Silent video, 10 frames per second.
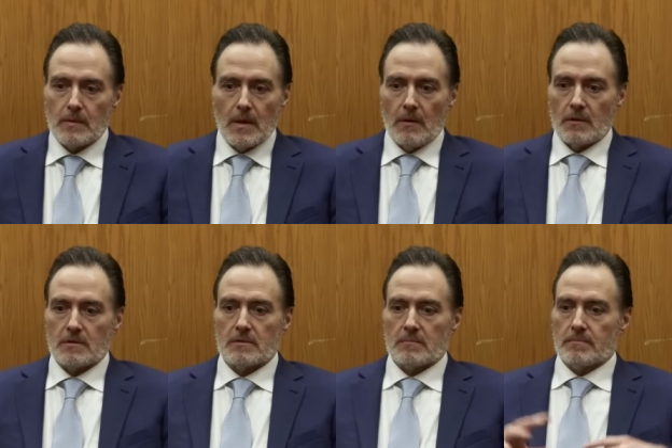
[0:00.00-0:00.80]
I
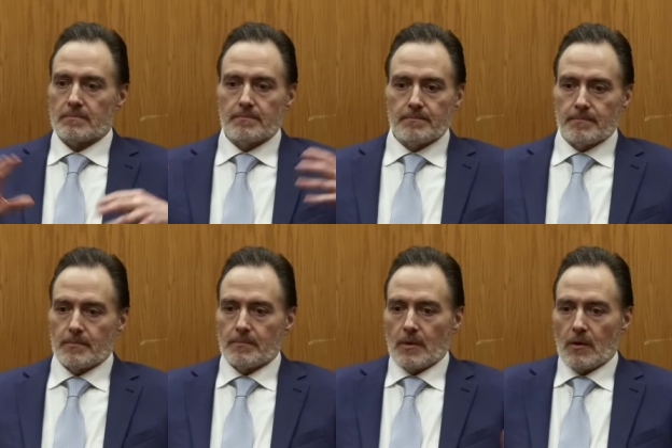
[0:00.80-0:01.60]
was
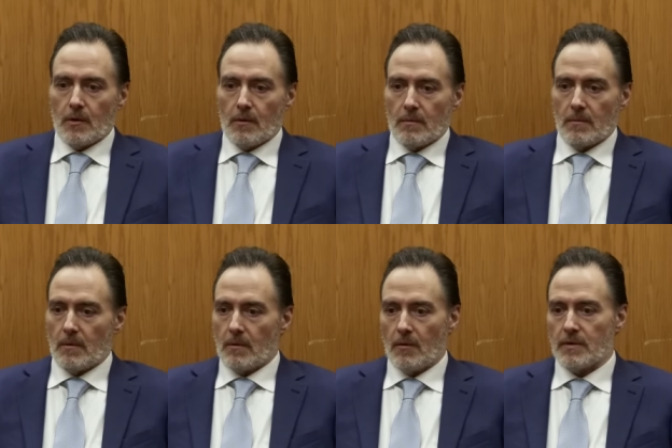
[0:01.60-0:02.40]

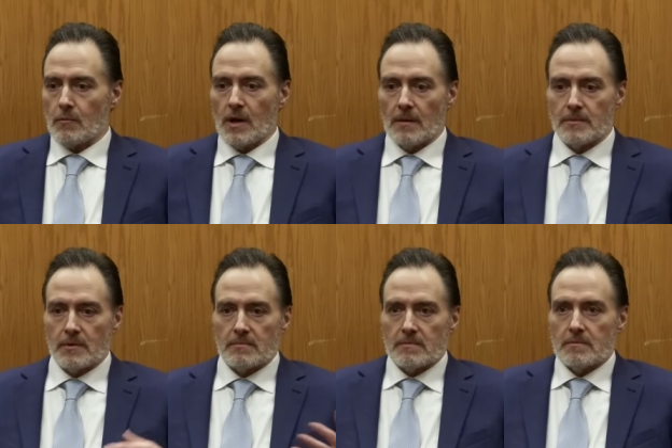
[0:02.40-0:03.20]
overwhelmed
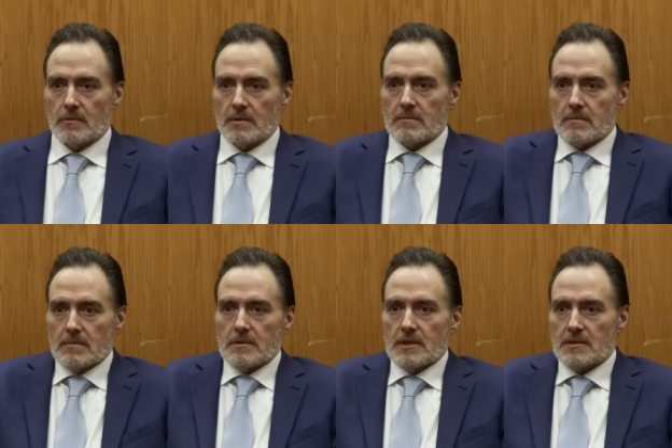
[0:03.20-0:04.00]
with, with
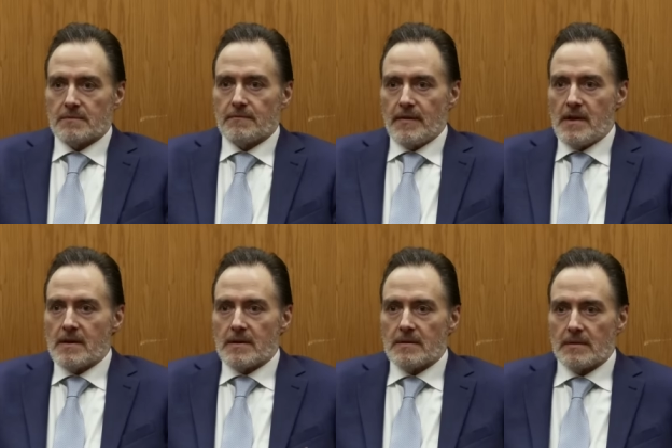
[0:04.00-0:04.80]
just
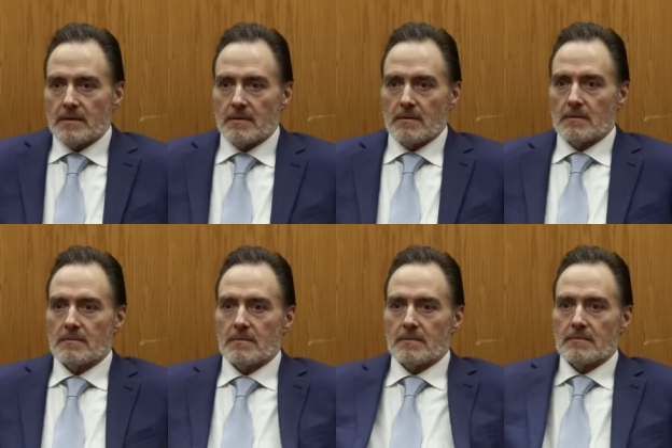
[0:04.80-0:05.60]
fear, you know,
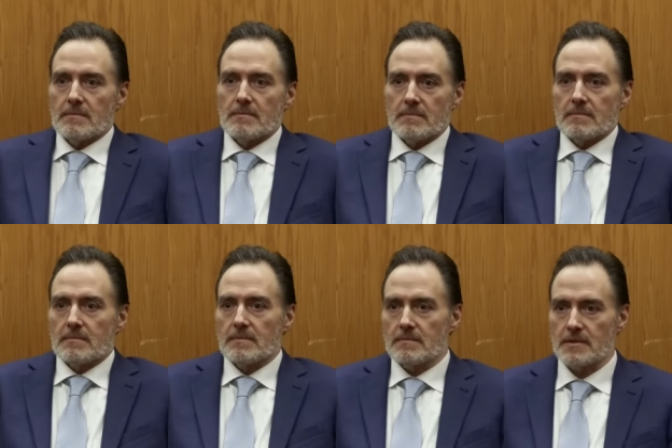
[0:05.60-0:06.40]

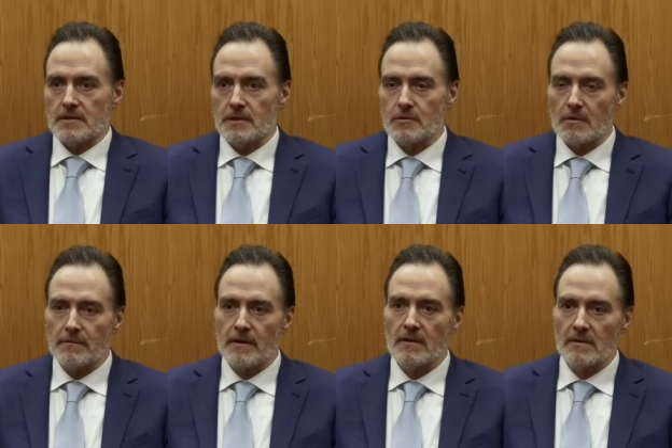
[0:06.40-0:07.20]
residual
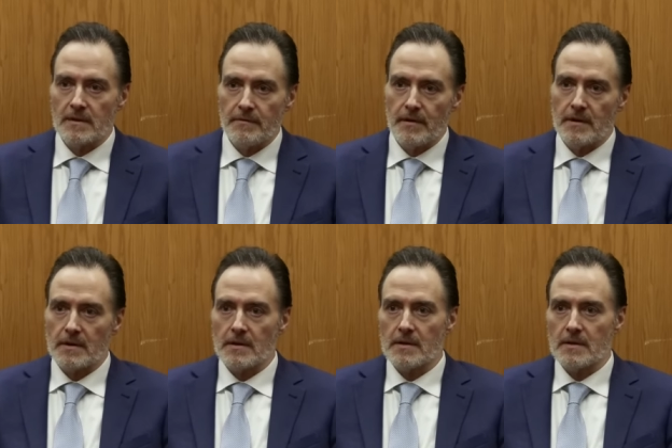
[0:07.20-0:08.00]
feel, fear.
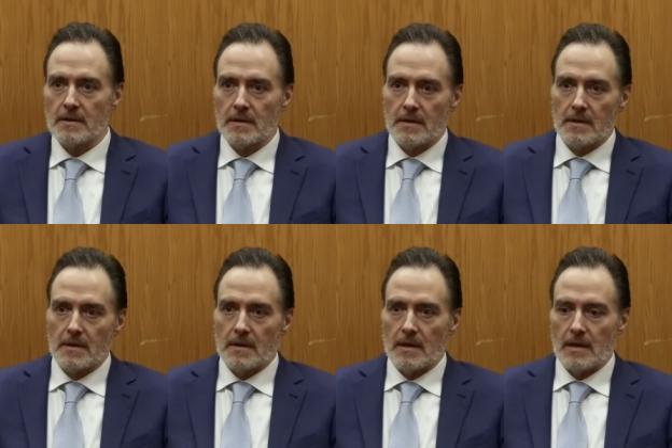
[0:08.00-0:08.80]

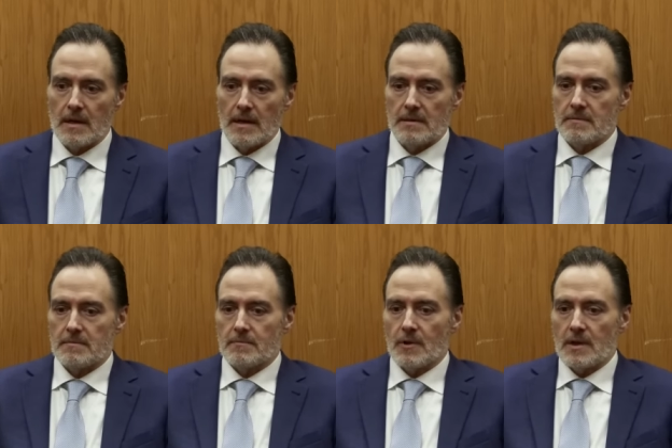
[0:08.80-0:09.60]
And I
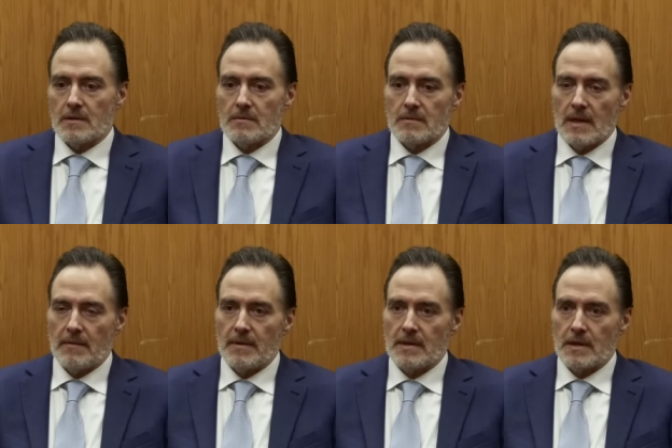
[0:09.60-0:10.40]
didn't want to have
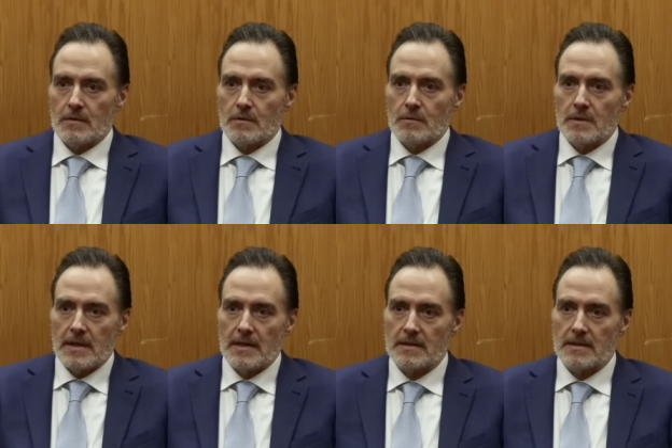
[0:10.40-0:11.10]
anything to do with that.